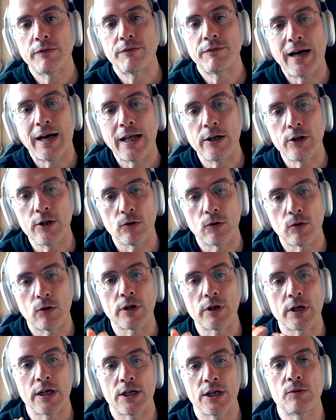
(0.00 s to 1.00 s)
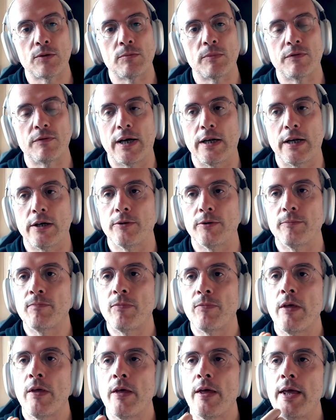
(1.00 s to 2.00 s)
value or a customer value?
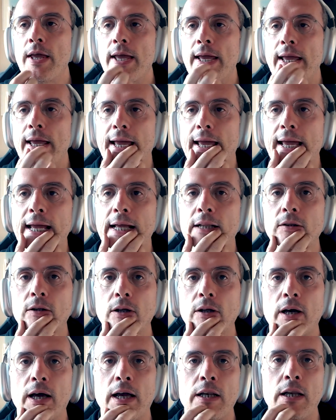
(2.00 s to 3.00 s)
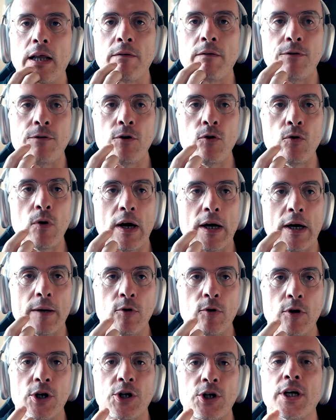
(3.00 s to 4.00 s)
And if you are
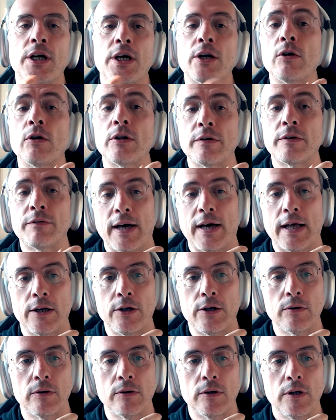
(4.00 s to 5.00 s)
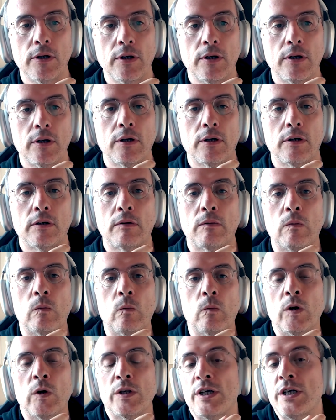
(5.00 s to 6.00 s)
more shareholder value,
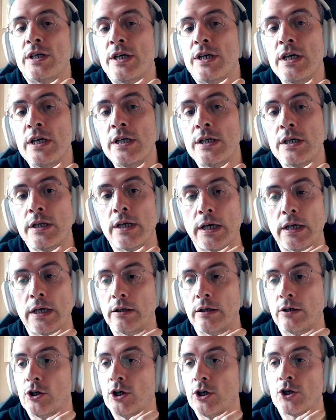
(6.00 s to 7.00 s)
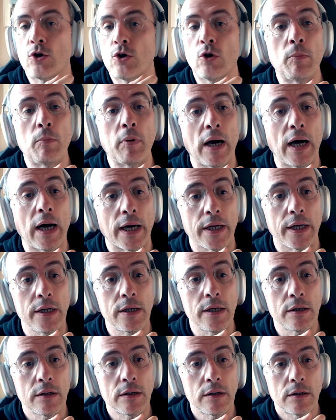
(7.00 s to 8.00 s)
what is easy then, just go
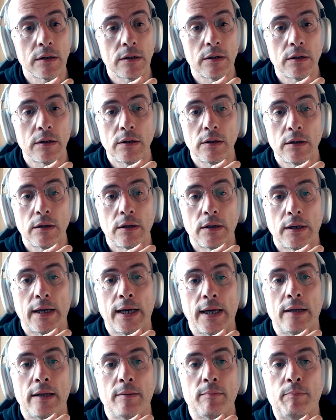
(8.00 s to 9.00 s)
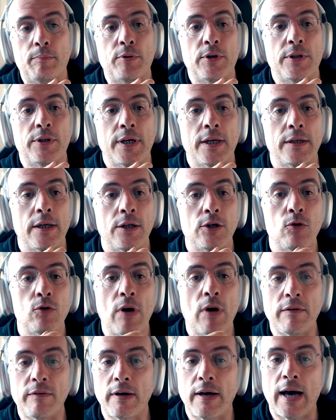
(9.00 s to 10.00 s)
buy and pretend that you
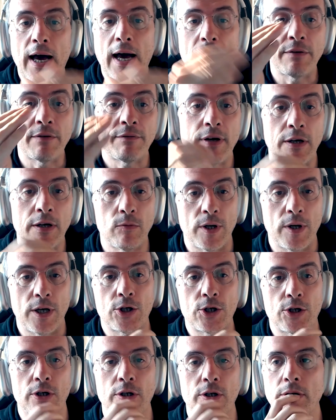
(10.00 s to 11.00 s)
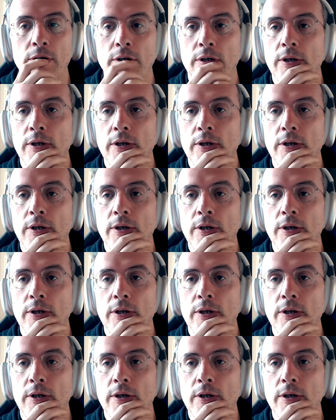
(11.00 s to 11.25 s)
have a higher valuation,